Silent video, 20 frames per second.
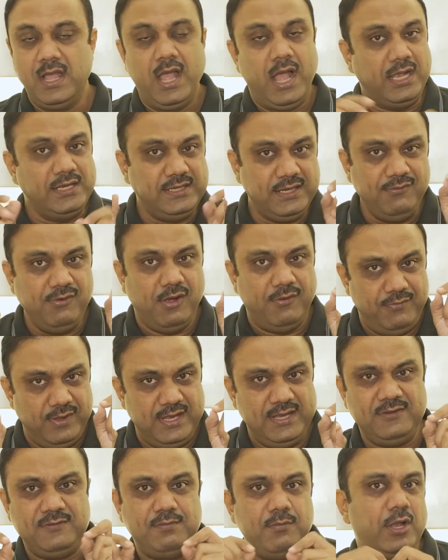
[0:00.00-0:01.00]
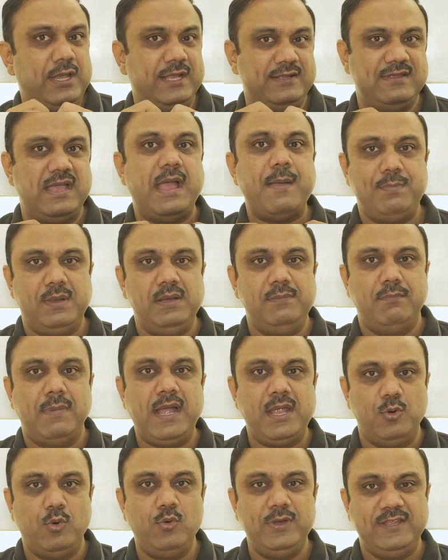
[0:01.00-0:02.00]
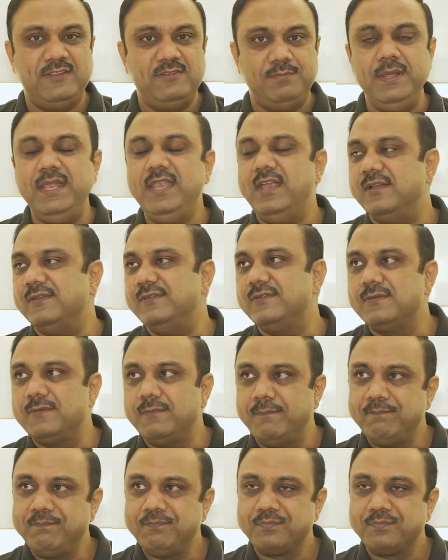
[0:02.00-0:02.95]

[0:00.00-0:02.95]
I'll give you a very small example, my own experience.